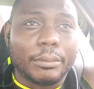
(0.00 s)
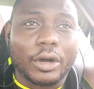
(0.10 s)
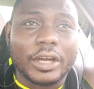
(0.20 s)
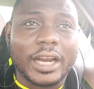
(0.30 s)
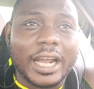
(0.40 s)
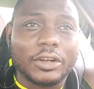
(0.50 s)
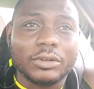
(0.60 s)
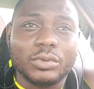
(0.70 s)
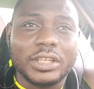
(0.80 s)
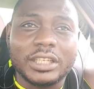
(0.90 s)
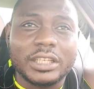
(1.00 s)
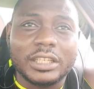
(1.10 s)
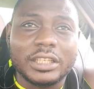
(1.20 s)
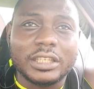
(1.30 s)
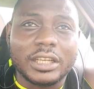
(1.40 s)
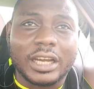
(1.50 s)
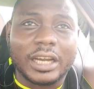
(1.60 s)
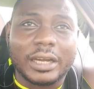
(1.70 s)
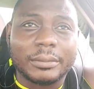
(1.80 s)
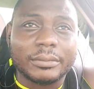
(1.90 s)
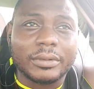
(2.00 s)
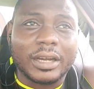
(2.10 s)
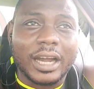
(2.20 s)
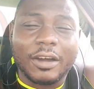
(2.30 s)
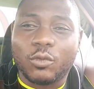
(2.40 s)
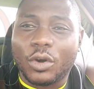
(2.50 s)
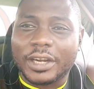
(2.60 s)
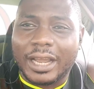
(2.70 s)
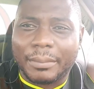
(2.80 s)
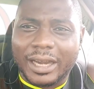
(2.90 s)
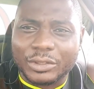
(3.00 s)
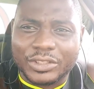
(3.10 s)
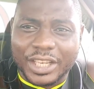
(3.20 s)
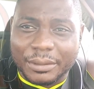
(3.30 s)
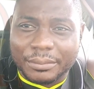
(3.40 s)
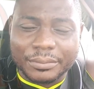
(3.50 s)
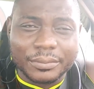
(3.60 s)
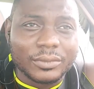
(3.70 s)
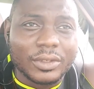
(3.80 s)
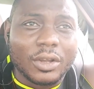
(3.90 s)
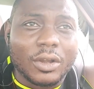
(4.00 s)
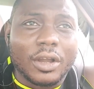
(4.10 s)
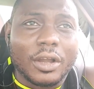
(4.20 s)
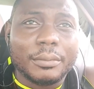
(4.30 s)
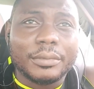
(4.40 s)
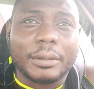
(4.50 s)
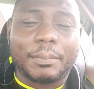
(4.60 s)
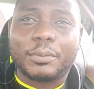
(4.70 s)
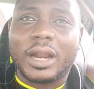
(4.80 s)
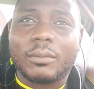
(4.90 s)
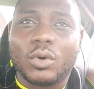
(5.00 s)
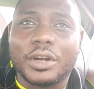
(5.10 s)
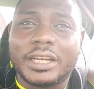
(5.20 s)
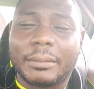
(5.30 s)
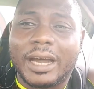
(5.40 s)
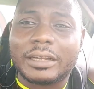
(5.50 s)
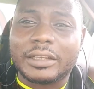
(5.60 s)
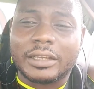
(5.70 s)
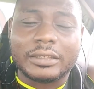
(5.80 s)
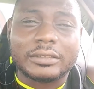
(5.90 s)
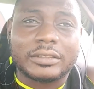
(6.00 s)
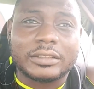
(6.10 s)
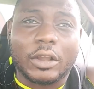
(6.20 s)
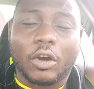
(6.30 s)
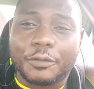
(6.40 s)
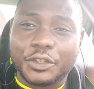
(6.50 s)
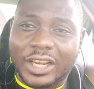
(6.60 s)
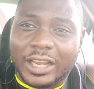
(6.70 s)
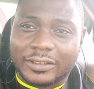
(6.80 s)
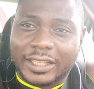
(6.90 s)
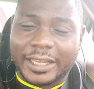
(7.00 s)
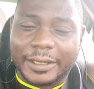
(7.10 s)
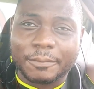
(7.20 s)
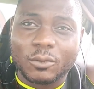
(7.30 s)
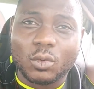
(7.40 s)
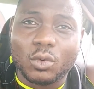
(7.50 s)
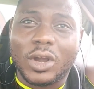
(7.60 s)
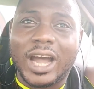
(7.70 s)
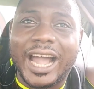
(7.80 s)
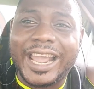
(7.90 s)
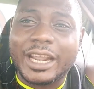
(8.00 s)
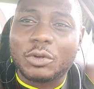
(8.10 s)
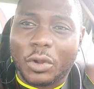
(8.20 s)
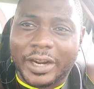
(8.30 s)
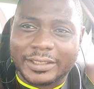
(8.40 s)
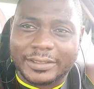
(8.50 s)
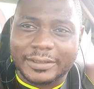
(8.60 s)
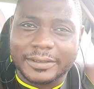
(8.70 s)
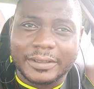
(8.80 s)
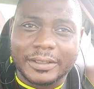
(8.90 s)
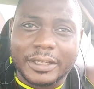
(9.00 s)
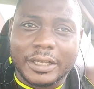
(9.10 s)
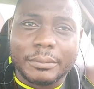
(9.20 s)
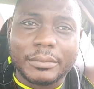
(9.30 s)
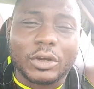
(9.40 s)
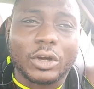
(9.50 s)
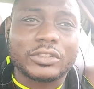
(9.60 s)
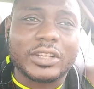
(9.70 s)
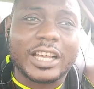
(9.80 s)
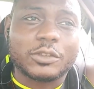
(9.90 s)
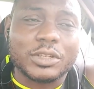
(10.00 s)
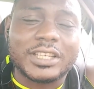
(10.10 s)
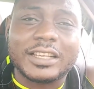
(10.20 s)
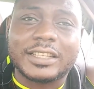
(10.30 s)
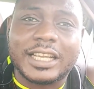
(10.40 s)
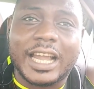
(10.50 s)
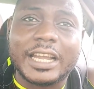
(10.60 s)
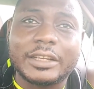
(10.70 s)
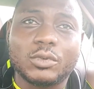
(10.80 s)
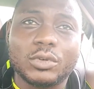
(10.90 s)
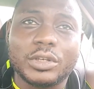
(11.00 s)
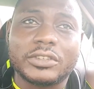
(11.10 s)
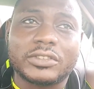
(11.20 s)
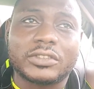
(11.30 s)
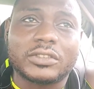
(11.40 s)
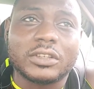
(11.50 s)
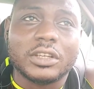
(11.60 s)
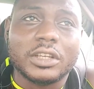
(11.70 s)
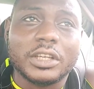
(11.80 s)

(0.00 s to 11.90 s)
But I don't really have worry about him. The people I'm worried about is the officials there who are ignorant, because as much as the guy who is